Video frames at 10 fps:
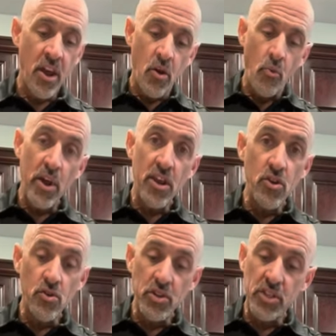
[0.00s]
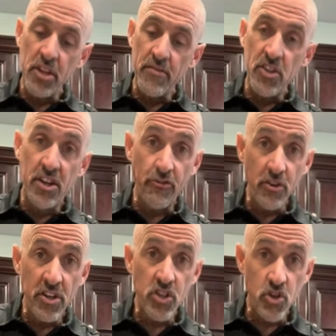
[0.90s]
We use
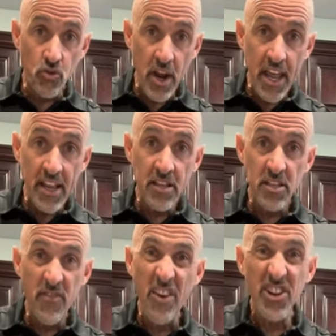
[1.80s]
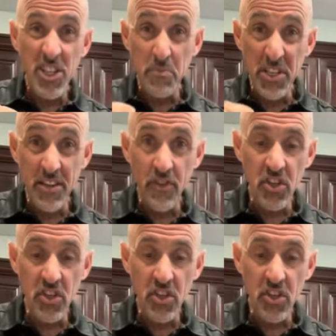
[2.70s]
different strains, very specific